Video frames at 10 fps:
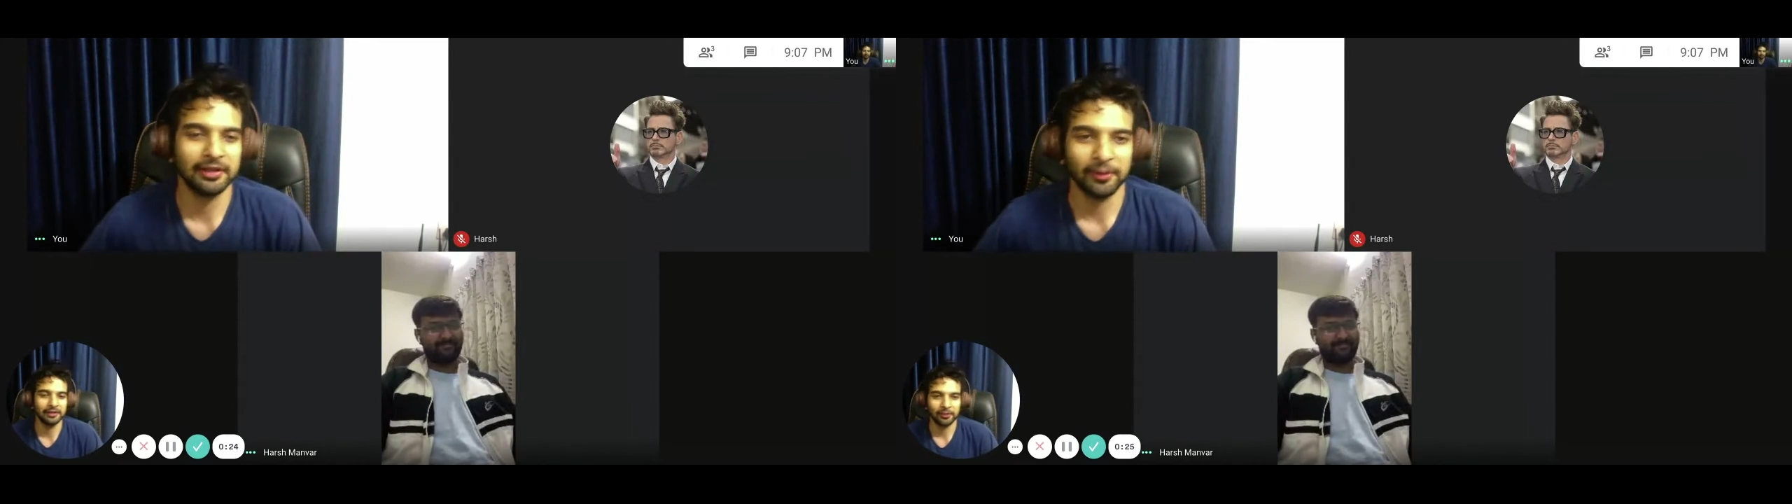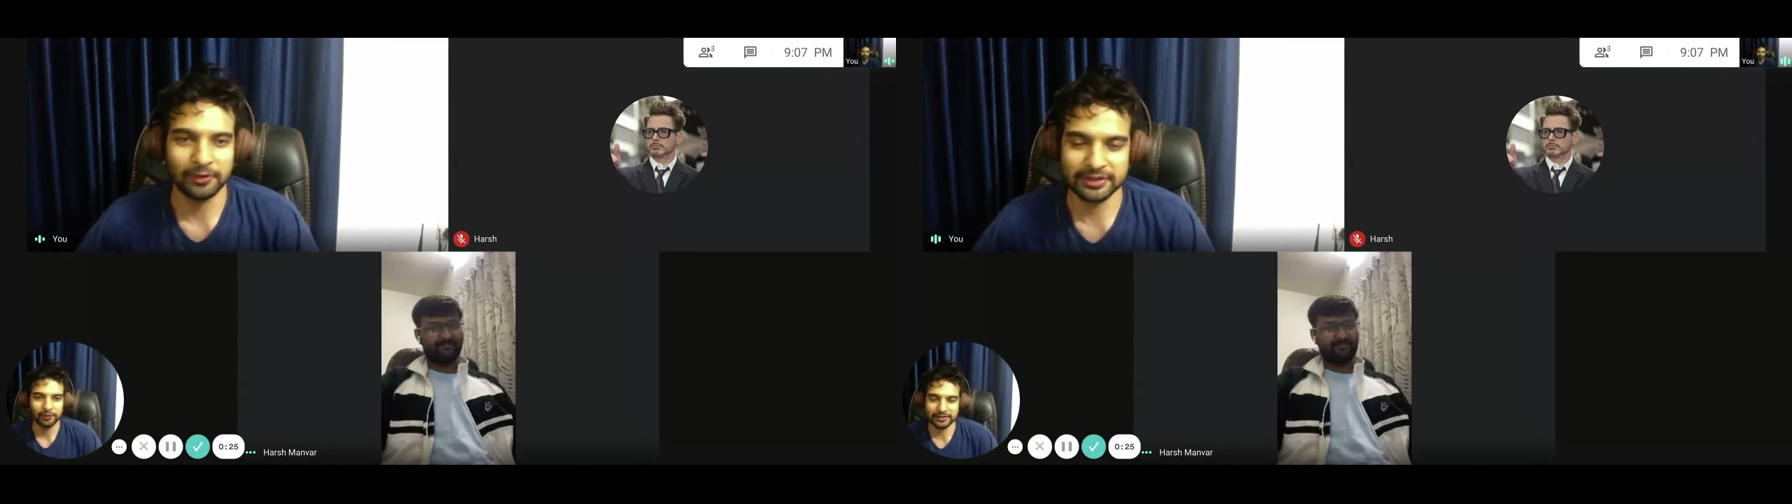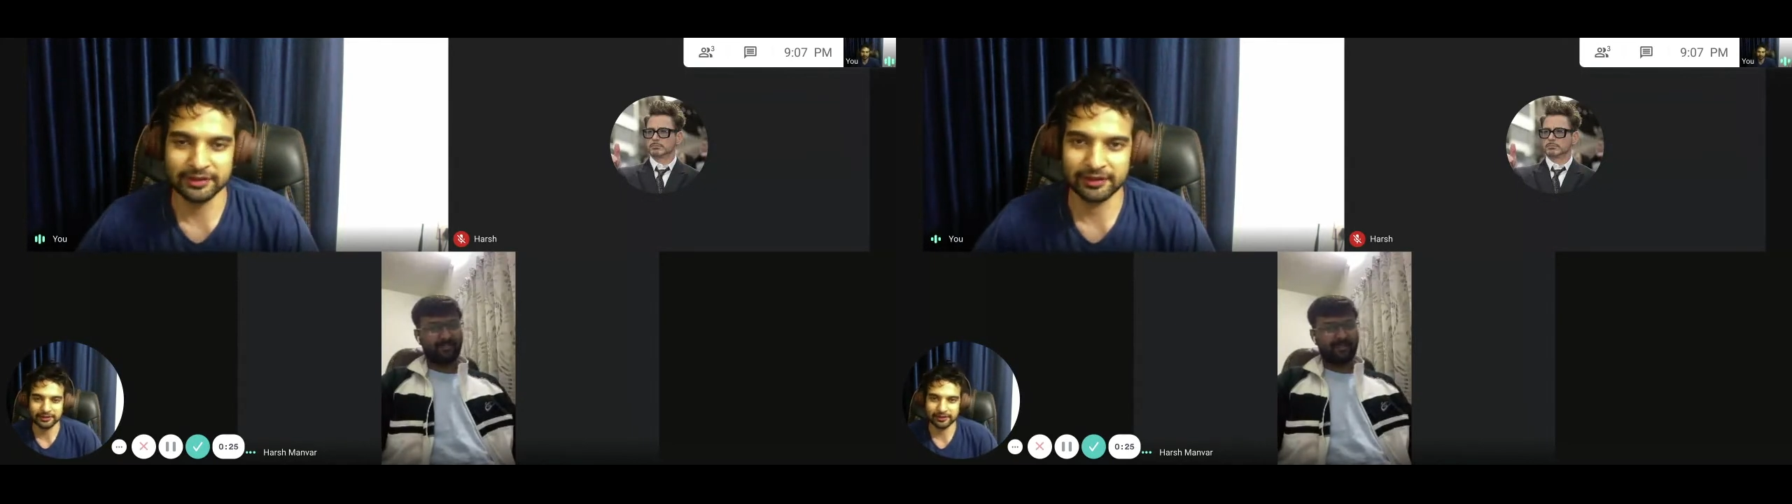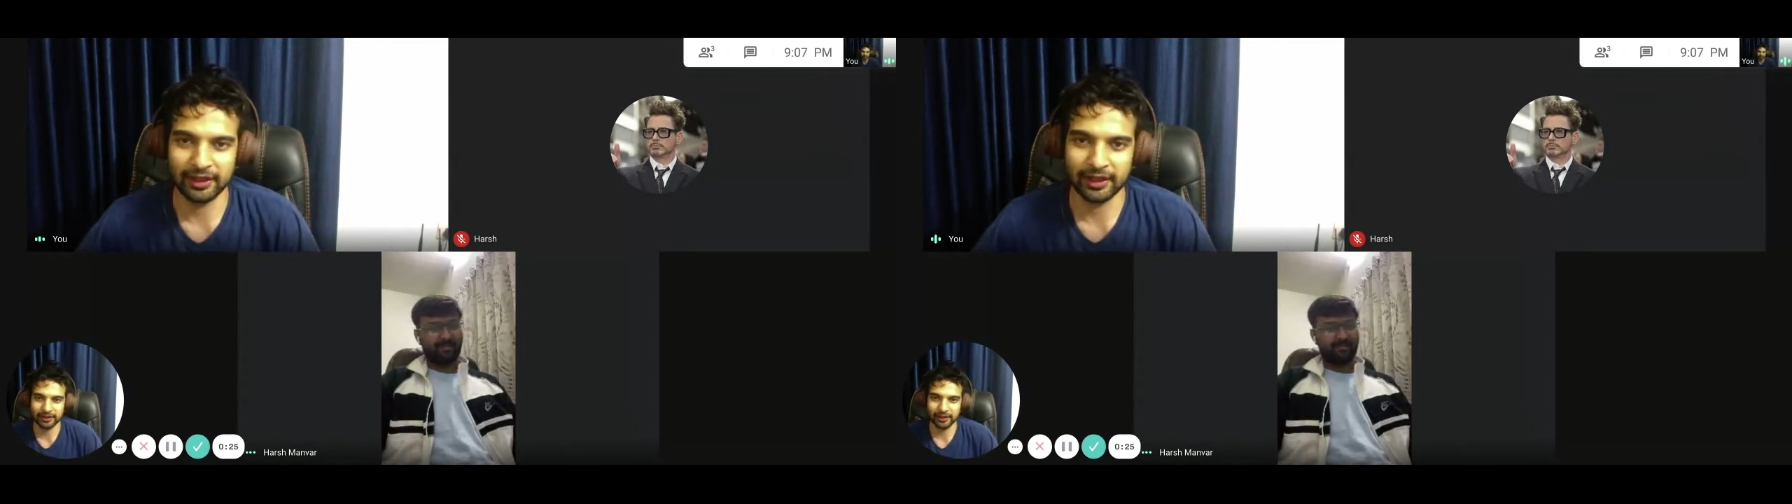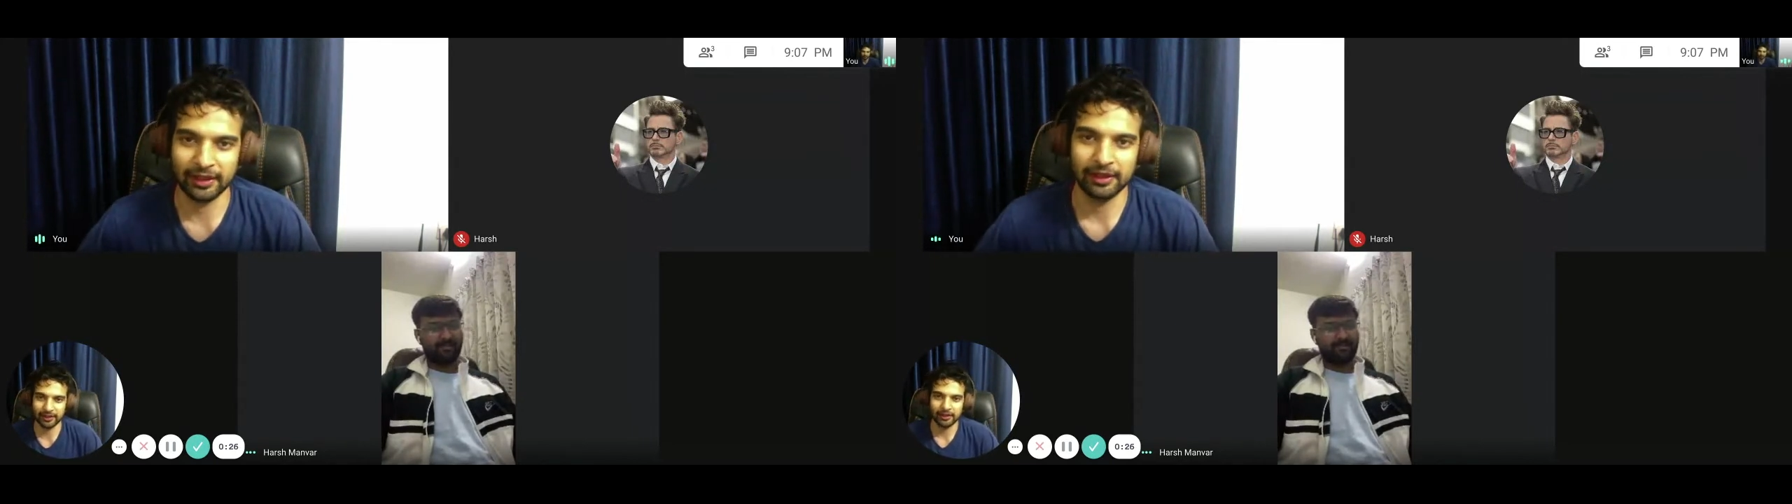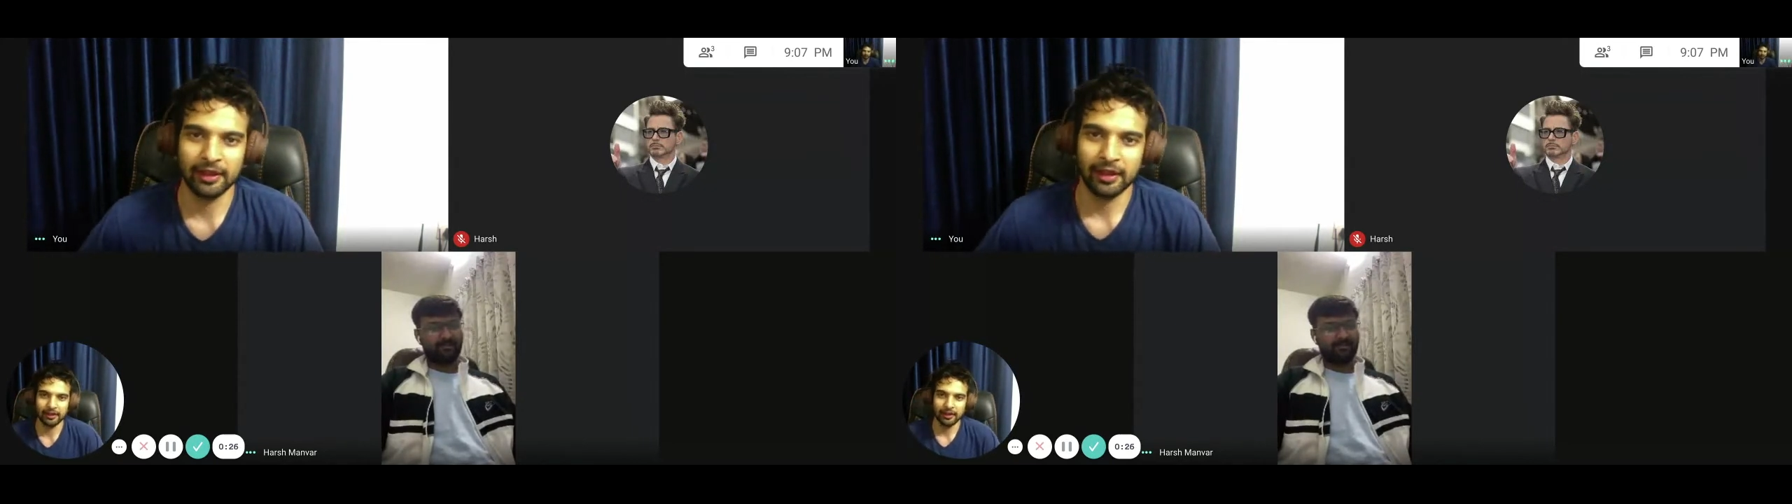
which is a